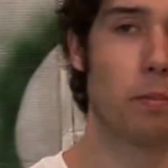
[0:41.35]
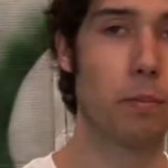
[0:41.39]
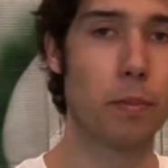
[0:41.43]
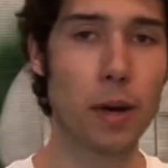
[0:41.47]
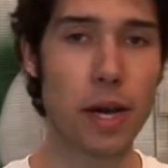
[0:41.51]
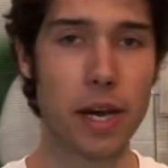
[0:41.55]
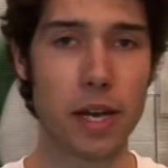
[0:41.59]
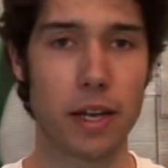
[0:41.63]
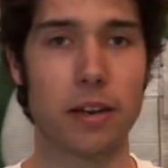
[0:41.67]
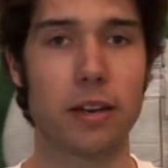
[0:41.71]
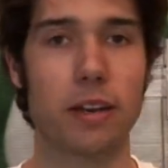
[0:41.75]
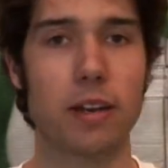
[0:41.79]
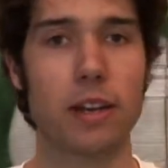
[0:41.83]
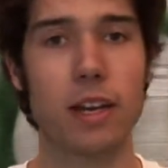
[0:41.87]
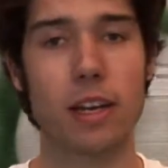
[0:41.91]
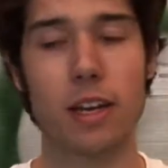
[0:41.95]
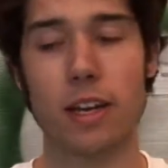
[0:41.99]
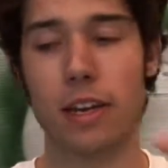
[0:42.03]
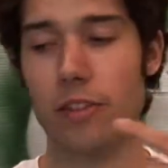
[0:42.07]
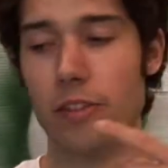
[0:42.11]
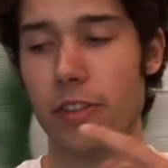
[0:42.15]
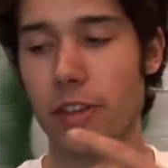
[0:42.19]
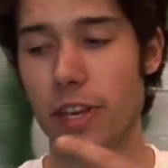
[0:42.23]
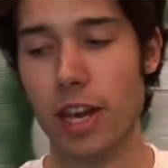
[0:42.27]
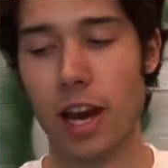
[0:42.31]
But
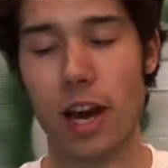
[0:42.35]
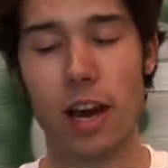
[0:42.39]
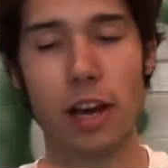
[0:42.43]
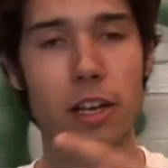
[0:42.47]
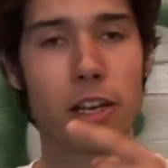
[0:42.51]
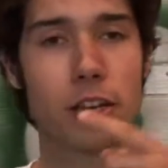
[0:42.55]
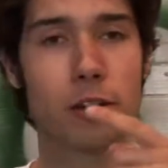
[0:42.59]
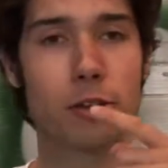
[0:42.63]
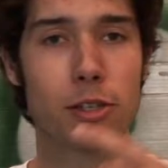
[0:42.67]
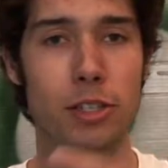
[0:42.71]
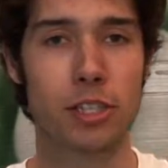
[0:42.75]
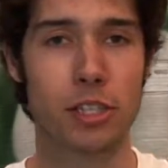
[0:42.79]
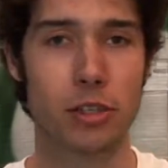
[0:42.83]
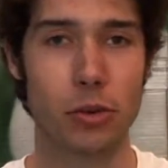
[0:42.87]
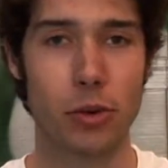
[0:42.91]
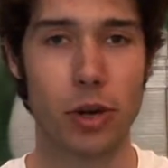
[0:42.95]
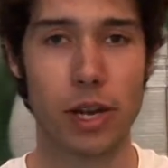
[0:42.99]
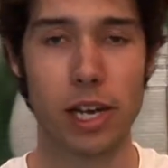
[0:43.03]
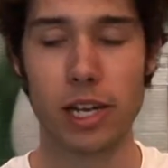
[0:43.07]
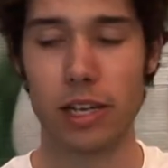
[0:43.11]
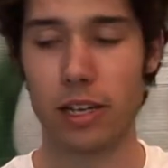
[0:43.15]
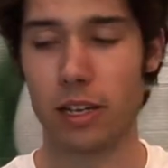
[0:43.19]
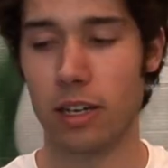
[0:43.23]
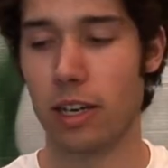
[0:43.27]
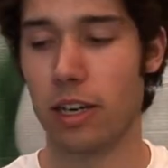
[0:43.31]
the audio is
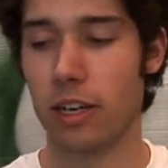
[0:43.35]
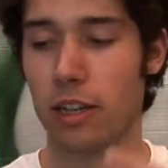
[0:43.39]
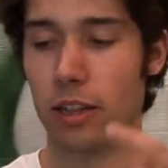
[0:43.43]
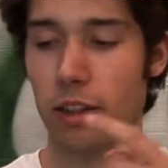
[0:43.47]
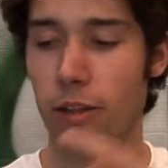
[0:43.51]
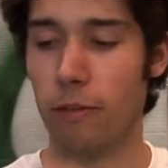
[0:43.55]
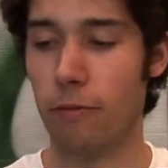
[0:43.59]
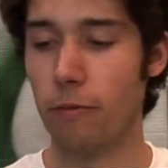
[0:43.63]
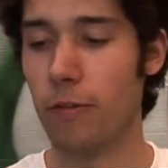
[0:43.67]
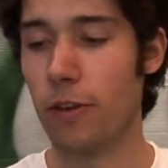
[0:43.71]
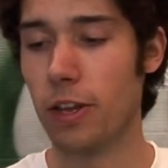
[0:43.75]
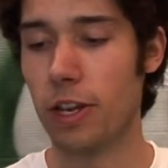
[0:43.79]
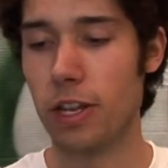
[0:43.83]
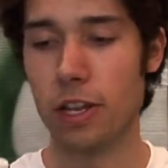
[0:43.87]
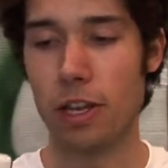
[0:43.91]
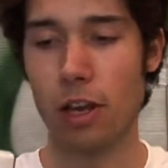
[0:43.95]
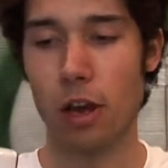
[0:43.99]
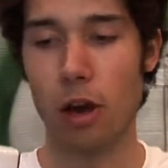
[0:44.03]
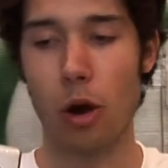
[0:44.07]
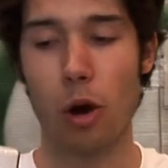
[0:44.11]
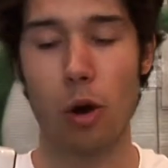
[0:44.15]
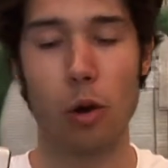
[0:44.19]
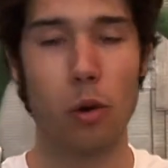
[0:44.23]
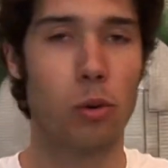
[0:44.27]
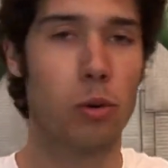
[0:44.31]
great, the
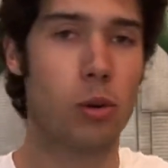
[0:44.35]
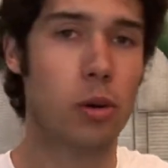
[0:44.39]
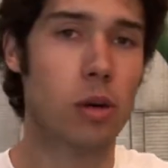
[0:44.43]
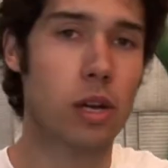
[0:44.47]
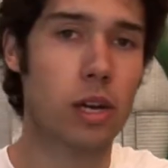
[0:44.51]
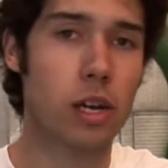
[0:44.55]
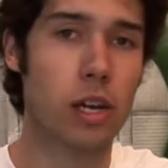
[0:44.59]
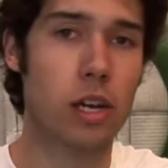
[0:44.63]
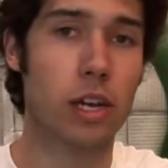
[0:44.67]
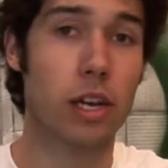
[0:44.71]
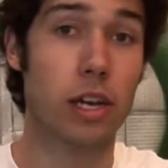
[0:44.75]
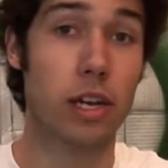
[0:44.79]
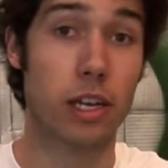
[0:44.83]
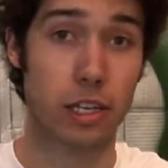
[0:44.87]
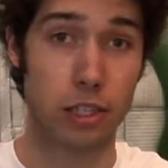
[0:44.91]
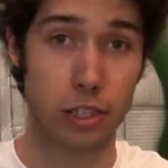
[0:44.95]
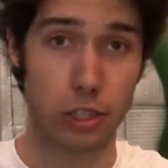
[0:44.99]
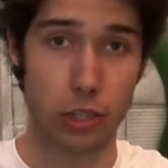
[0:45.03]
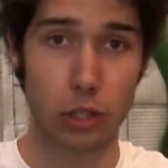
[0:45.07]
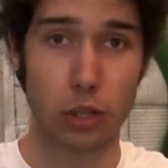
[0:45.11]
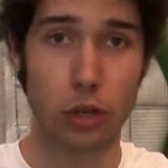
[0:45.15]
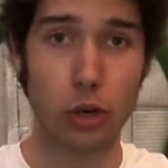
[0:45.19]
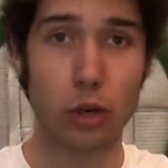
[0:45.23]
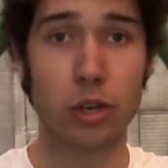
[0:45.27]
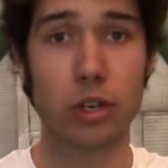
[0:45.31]
video
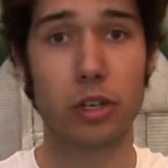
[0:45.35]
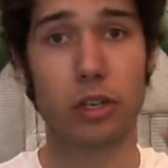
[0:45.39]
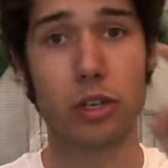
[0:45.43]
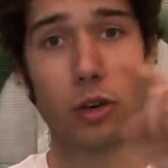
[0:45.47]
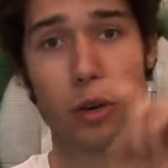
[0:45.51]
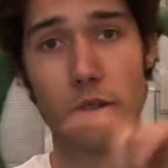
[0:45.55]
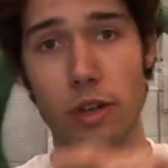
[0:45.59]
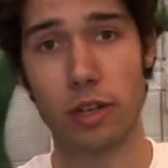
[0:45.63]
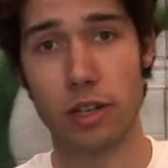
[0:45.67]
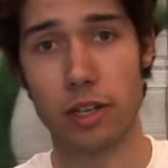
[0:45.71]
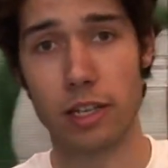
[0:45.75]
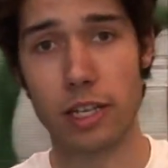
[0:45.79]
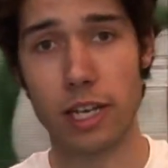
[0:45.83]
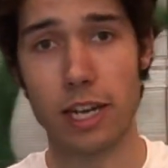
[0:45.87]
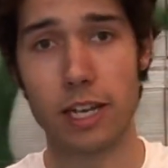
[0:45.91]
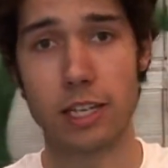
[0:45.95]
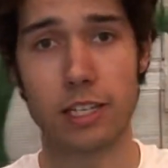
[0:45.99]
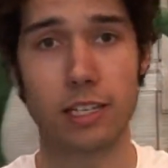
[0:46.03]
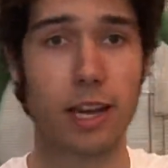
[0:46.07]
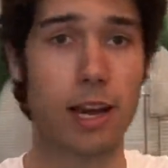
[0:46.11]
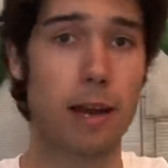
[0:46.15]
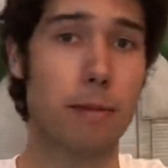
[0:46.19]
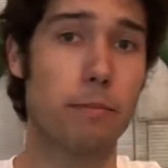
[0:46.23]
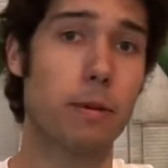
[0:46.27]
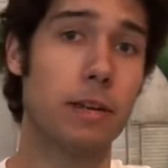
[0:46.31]
is good during the
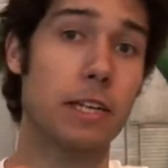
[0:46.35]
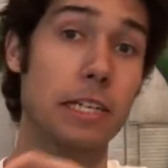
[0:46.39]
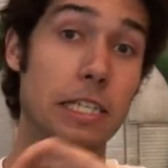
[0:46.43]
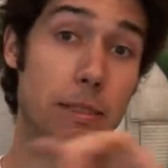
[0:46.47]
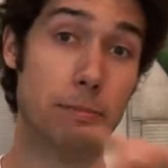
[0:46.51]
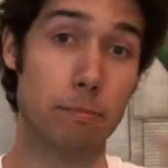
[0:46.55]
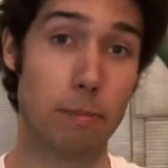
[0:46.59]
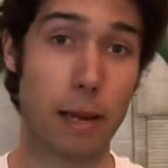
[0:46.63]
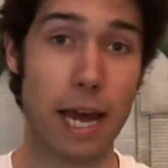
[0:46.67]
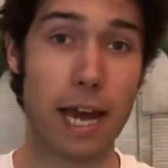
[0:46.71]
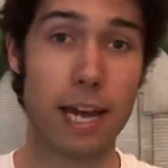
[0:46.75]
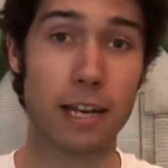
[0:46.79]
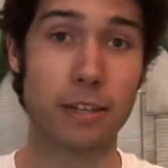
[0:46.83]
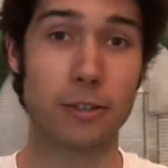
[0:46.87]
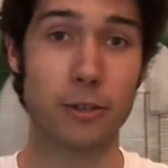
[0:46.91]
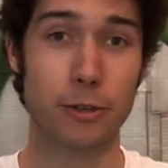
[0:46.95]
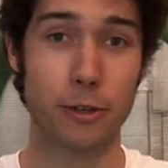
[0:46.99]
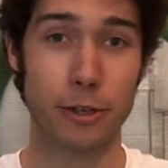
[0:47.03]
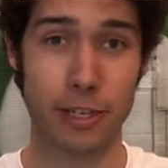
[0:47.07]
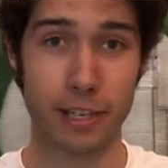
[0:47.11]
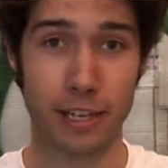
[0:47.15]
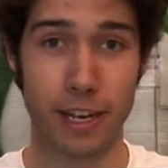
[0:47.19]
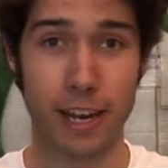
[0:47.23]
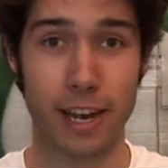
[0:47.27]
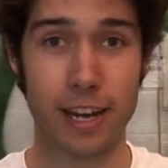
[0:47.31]
daytime, but it's bad
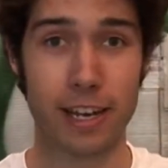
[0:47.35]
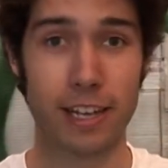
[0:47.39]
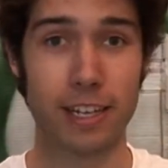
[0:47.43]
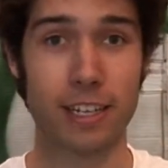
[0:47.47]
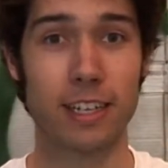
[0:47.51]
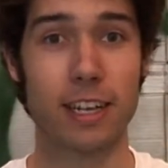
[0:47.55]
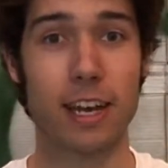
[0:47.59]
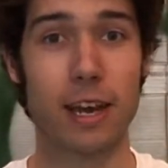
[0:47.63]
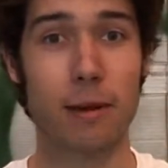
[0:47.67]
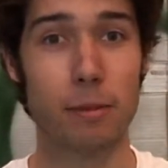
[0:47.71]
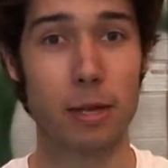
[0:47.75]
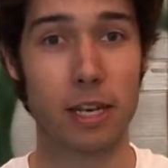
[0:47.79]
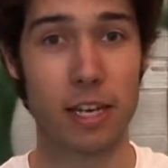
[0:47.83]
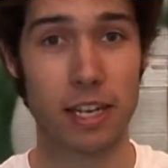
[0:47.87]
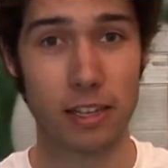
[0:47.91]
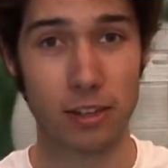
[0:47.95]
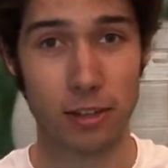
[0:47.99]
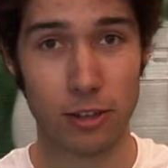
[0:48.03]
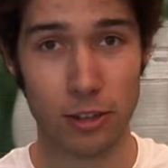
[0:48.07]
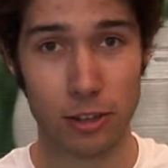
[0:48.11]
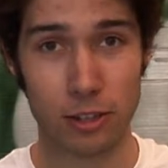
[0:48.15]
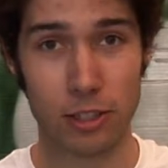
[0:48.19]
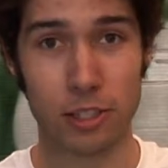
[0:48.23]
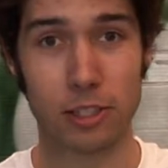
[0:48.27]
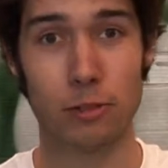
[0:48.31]
during night. I mean, it
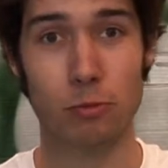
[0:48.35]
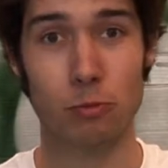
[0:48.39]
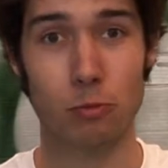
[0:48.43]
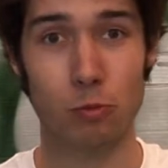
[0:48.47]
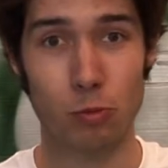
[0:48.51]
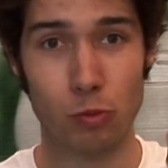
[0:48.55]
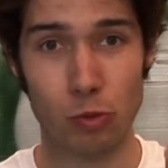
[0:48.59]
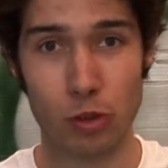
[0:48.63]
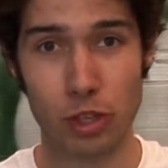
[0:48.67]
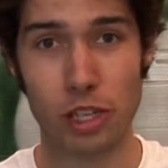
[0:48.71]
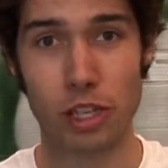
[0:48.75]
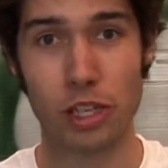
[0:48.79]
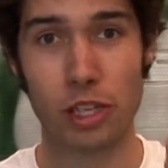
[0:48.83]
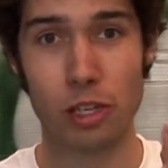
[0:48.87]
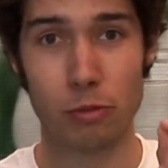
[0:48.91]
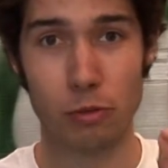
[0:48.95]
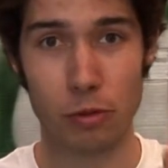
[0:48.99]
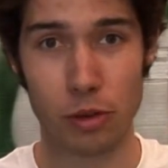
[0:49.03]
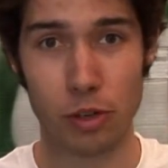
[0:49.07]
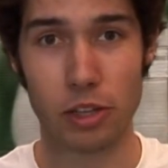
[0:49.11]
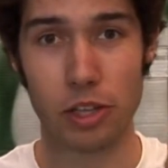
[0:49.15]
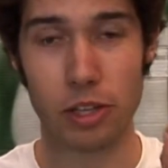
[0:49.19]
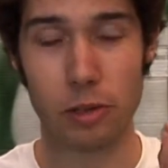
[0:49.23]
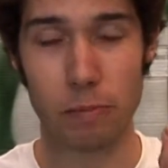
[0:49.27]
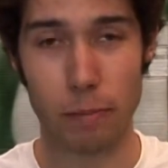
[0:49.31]
looks really,
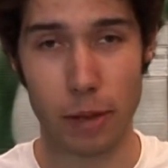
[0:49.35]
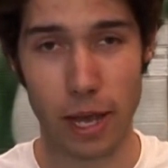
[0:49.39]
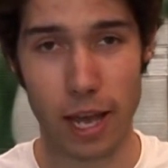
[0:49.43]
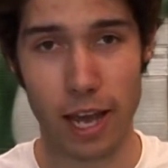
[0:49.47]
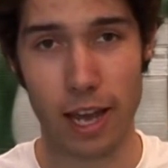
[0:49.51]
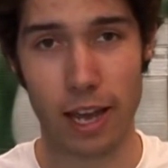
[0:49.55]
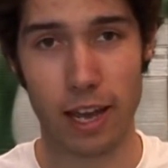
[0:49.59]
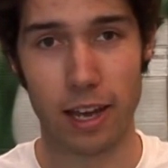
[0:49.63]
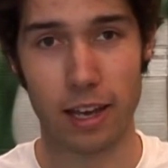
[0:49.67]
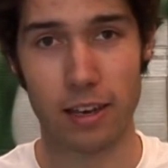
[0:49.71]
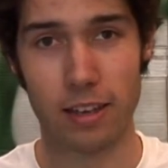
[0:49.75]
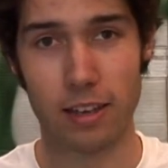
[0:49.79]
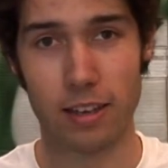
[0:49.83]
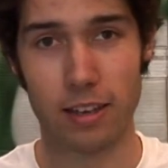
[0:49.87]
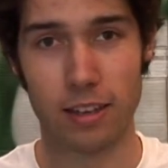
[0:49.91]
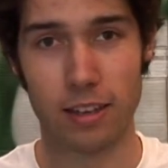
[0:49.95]
really bad.